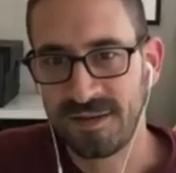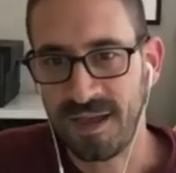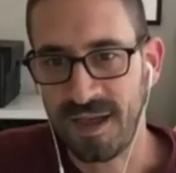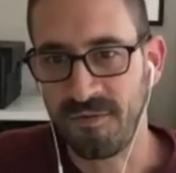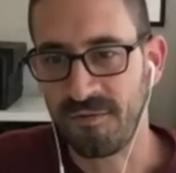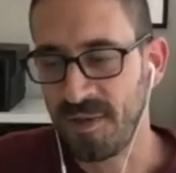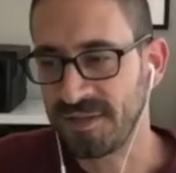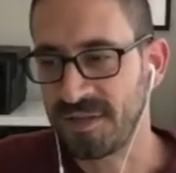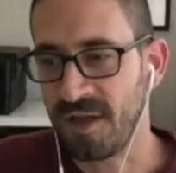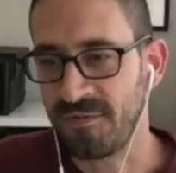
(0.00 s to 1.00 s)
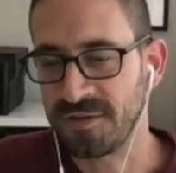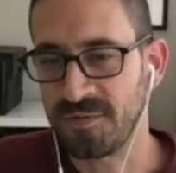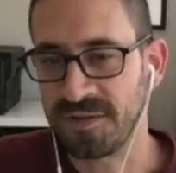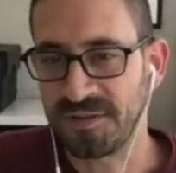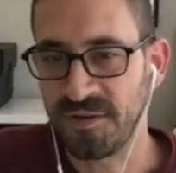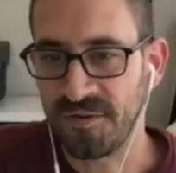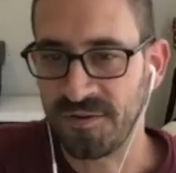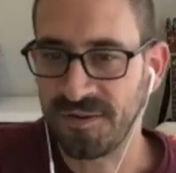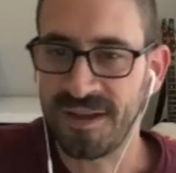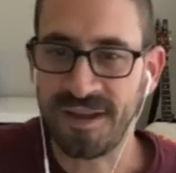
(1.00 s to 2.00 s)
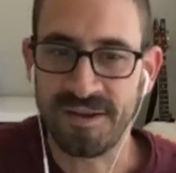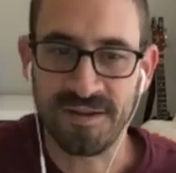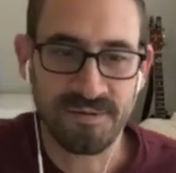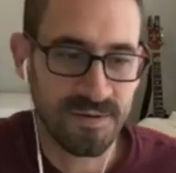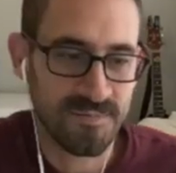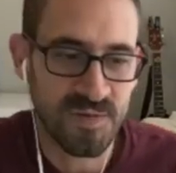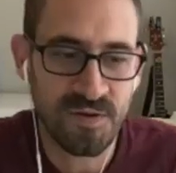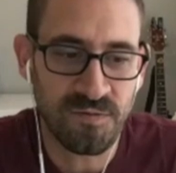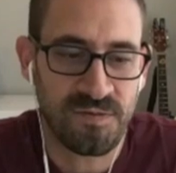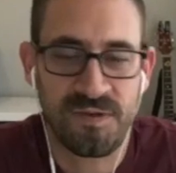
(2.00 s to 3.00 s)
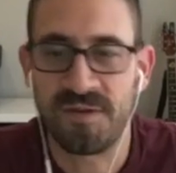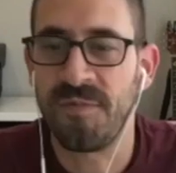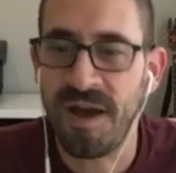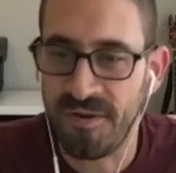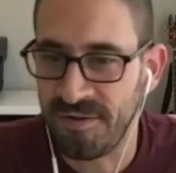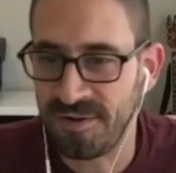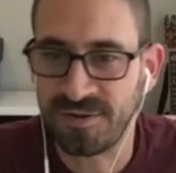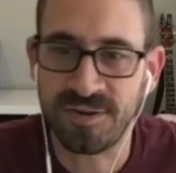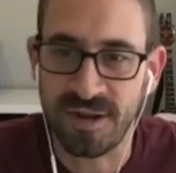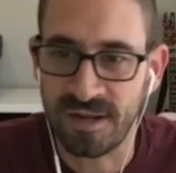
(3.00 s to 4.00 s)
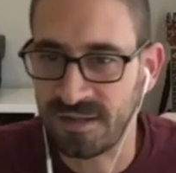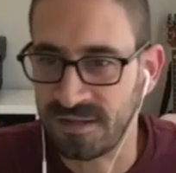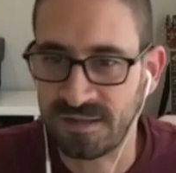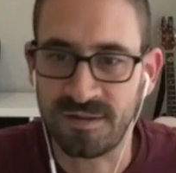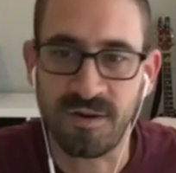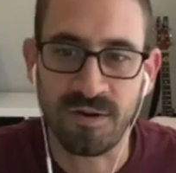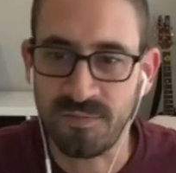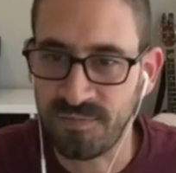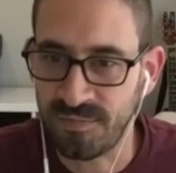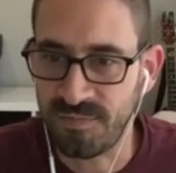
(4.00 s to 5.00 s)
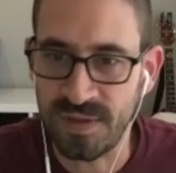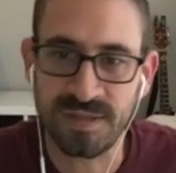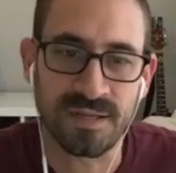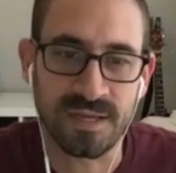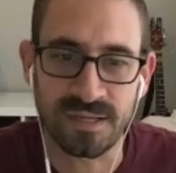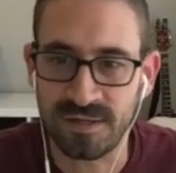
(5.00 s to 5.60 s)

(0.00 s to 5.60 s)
I know for myself as a business owner, kind of you don't think about when you're trying to start a business.